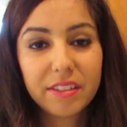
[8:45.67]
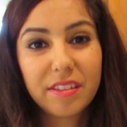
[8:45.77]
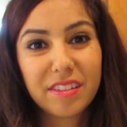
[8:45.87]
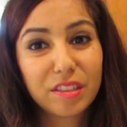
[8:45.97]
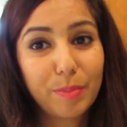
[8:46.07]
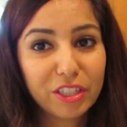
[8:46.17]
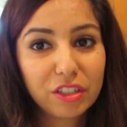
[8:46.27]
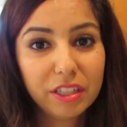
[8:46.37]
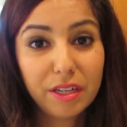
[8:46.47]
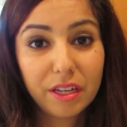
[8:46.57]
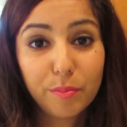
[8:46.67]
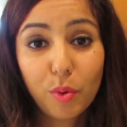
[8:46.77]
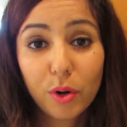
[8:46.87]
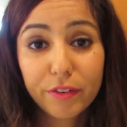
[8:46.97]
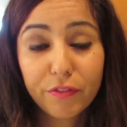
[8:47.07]
This is especially
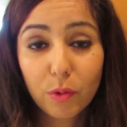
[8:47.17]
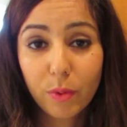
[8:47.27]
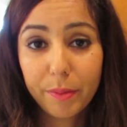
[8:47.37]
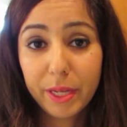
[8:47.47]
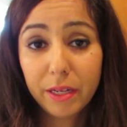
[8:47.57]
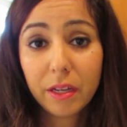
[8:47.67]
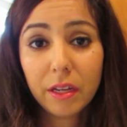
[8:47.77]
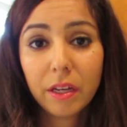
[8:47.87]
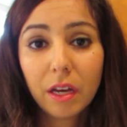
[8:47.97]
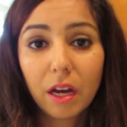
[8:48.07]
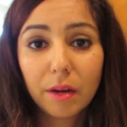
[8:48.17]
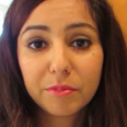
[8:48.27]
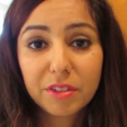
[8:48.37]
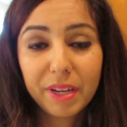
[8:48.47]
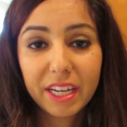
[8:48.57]
important for women
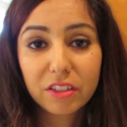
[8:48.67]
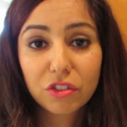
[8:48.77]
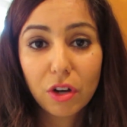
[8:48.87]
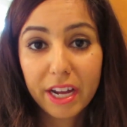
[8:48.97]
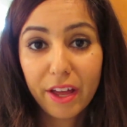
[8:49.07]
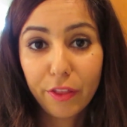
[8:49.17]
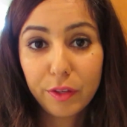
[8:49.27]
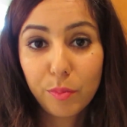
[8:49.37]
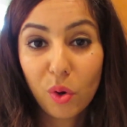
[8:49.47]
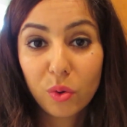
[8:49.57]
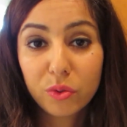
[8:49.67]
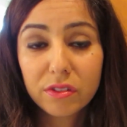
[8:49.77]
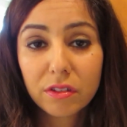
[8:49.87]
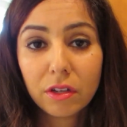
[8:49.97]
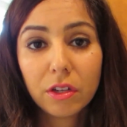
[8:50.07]
to make strong, healthy
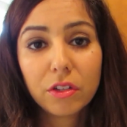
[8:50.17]
bones.